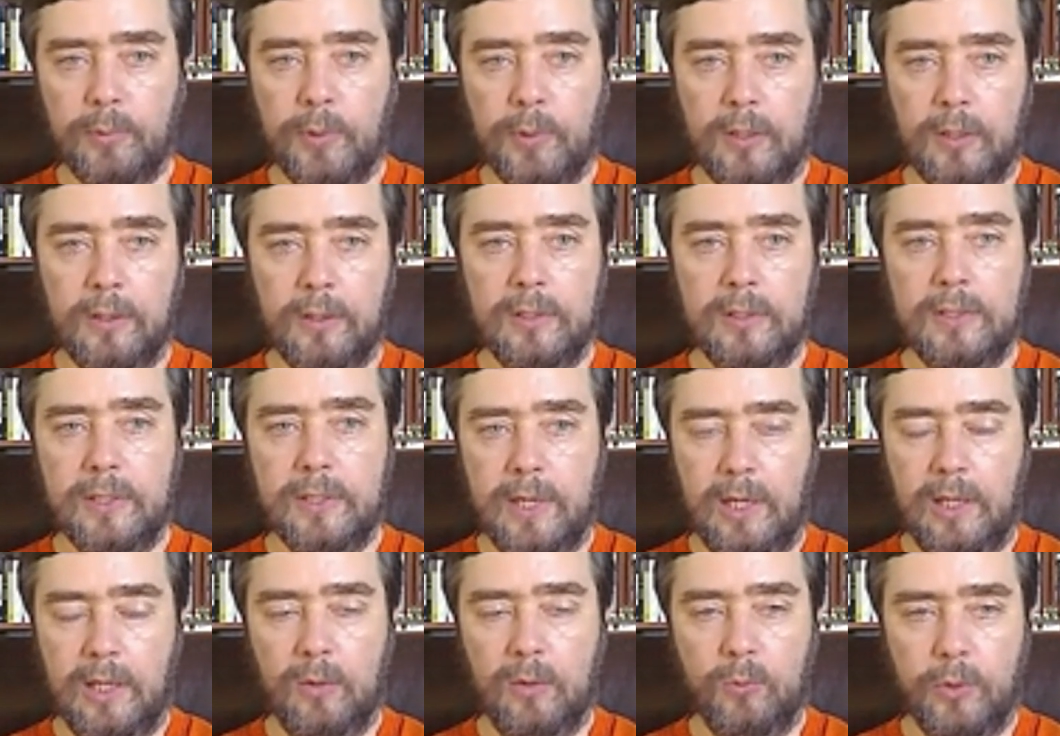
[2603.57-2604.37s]
part of the
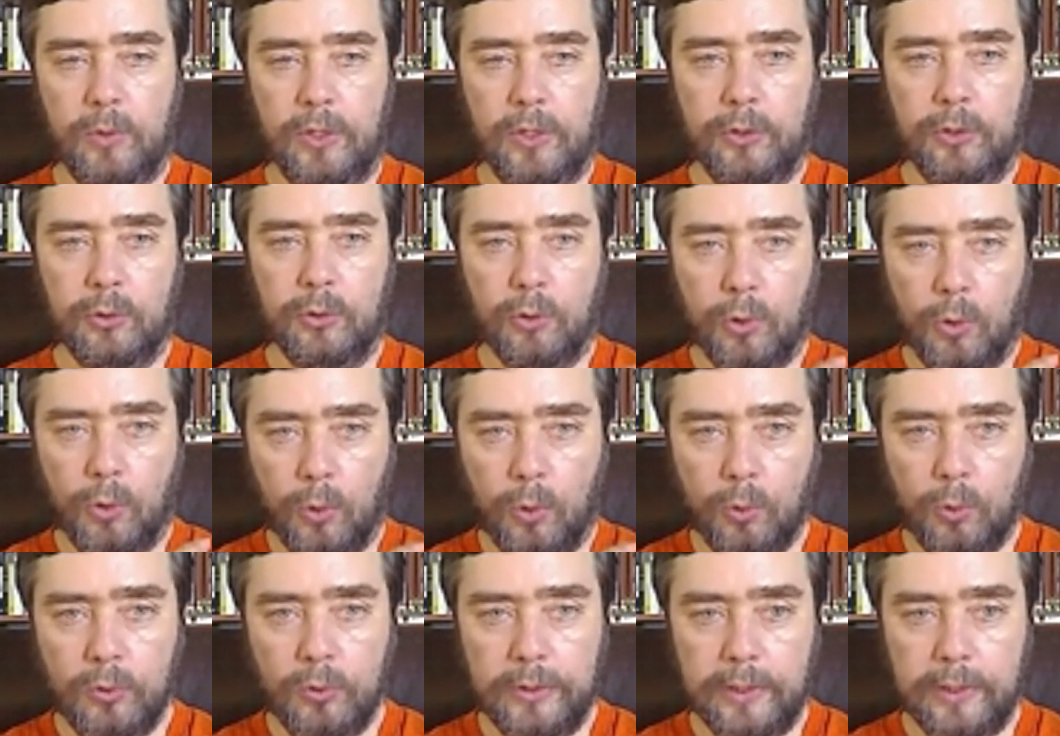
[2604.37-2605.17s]
scale, where your
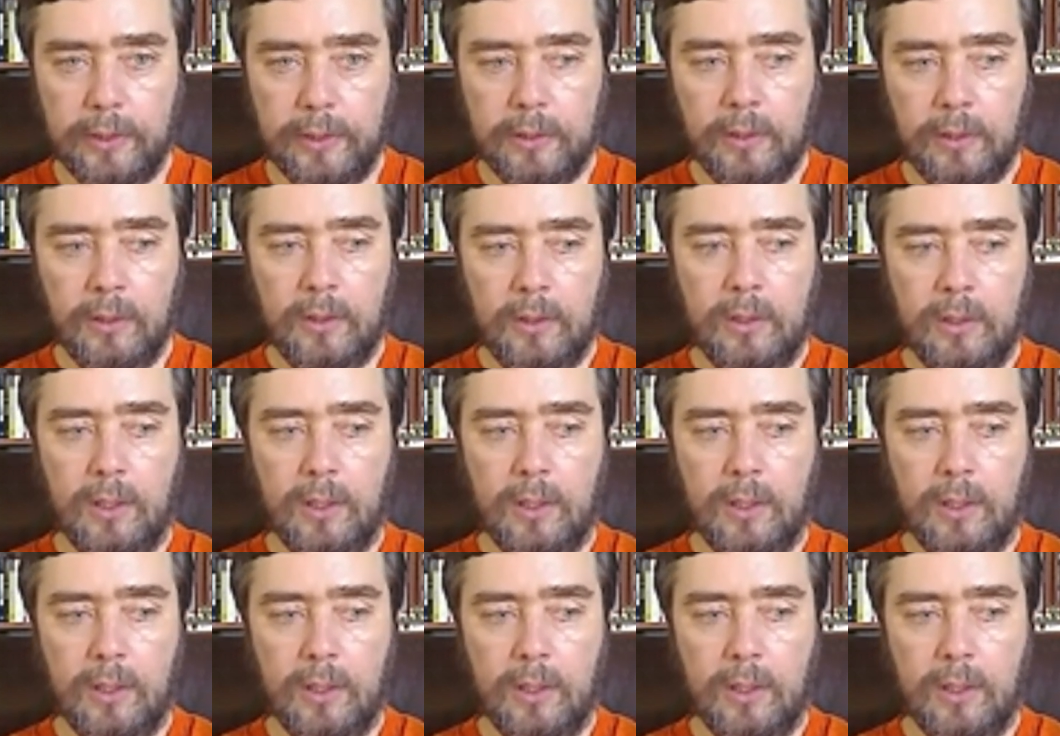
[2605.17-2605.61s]
only